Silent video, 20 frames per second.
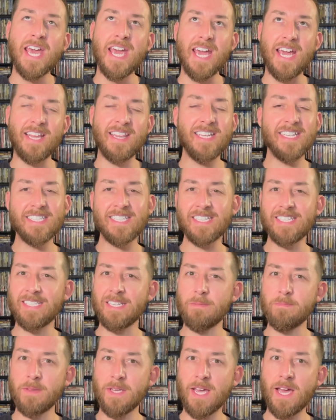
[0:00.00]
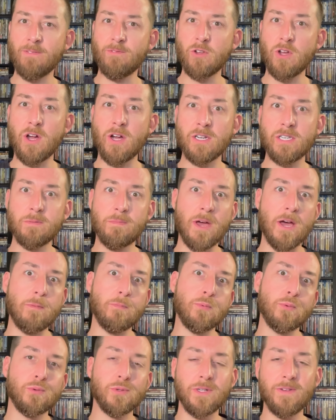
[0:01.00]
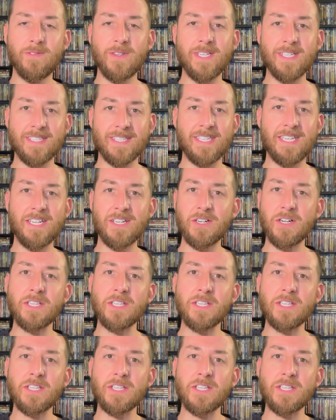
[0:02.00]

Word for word: And this is something I've talked about previously here